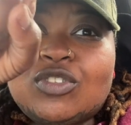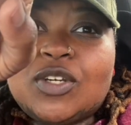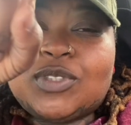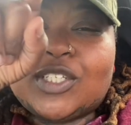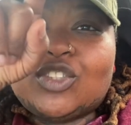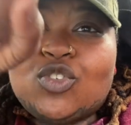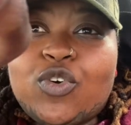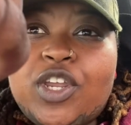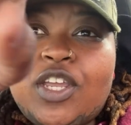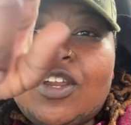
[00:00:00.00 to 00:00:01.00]
there was like a
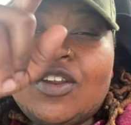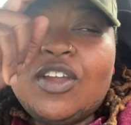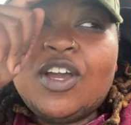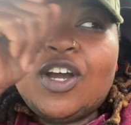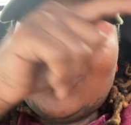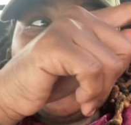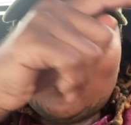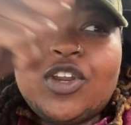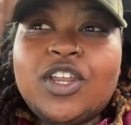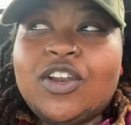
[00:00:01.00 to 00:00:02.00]
door here, a
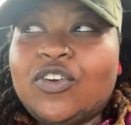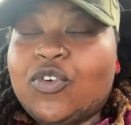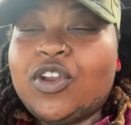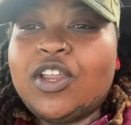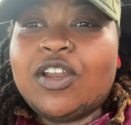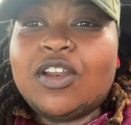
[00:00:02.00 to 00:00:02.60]
door here, a door here.